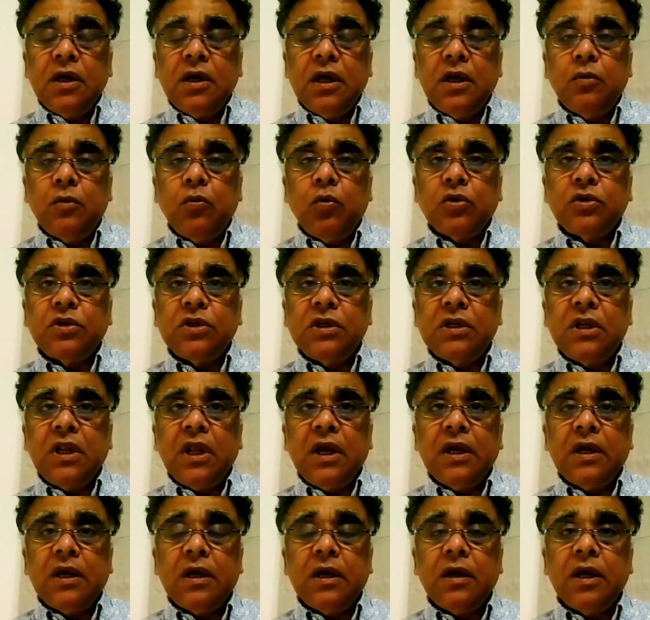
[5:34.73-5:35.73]
It wasn't
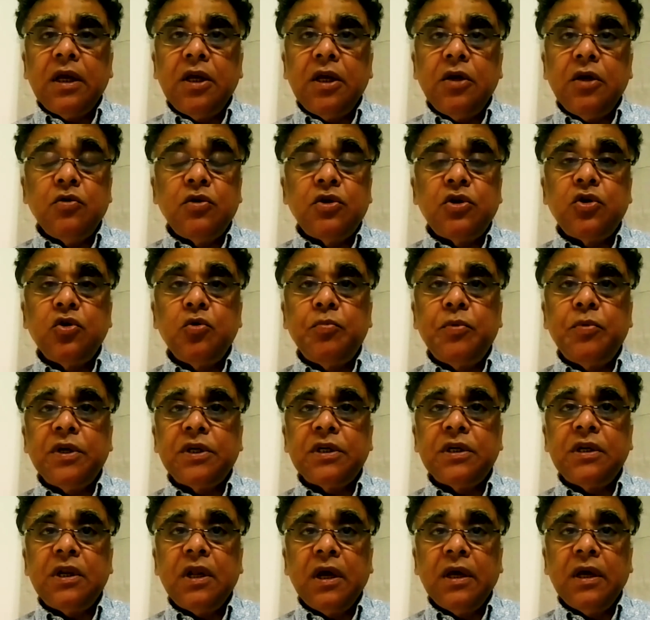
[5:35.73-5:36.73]
like a huge soup
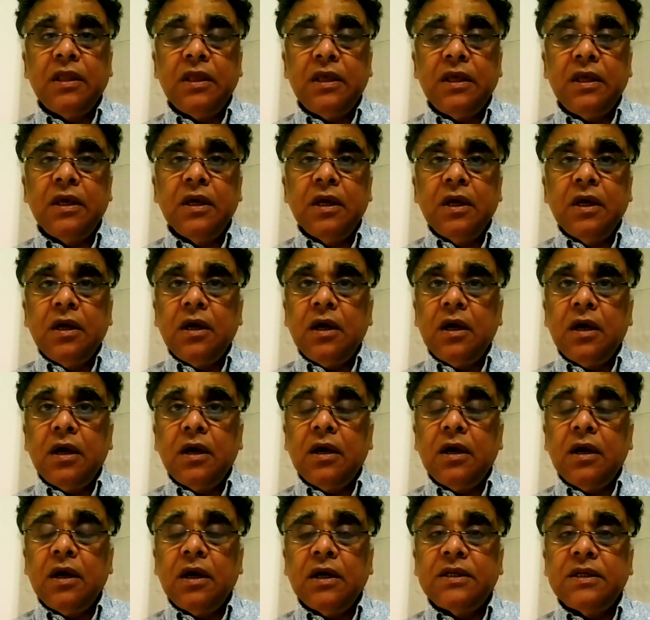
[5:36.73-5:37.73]
kitchen like the
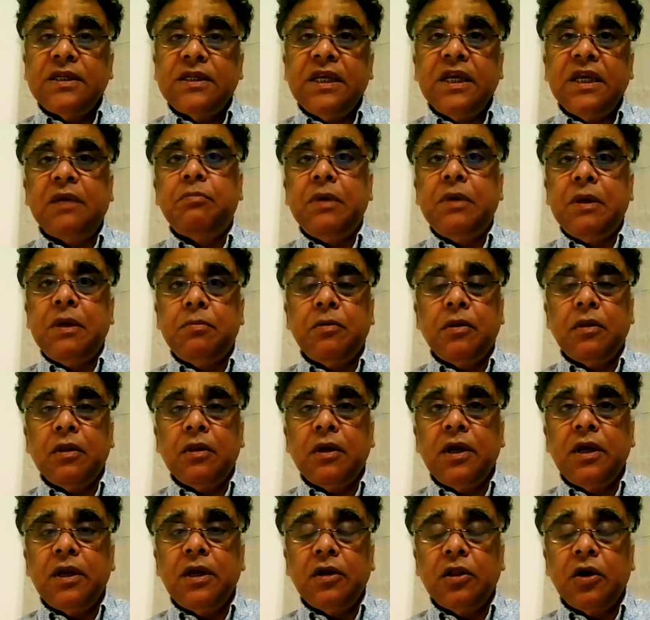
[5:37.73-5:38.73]
Sikh
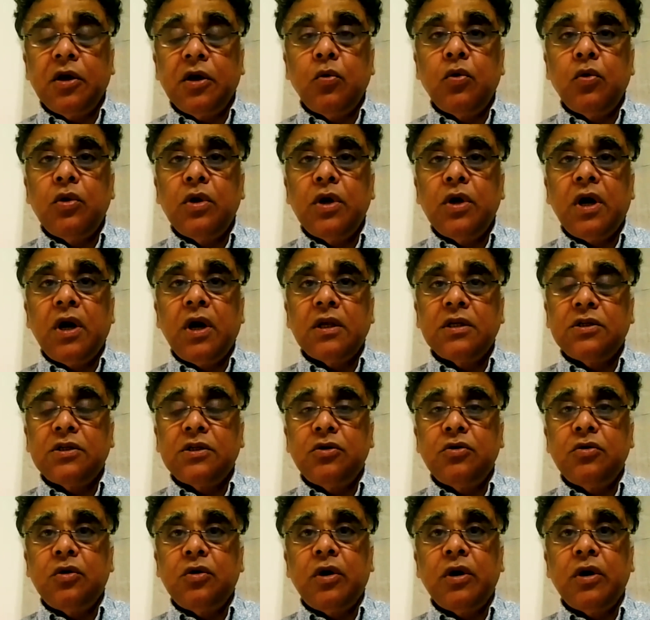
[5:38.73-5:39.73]
people, the Gurdwaras
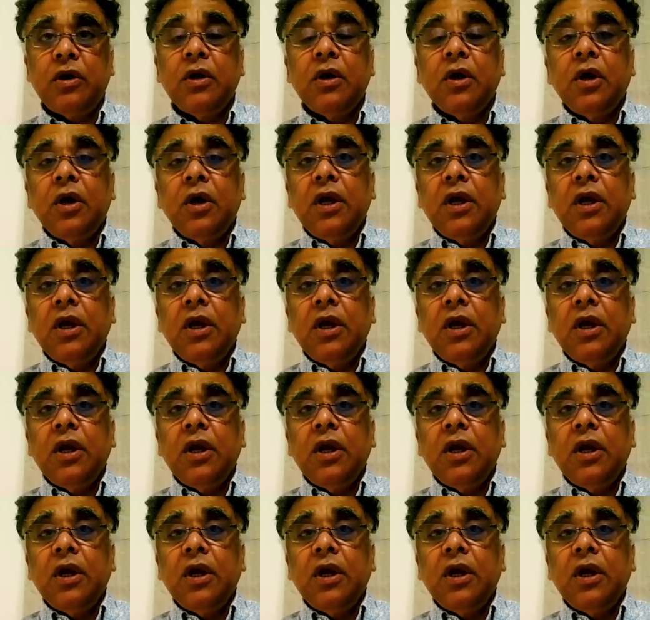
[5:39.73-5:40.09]
do, or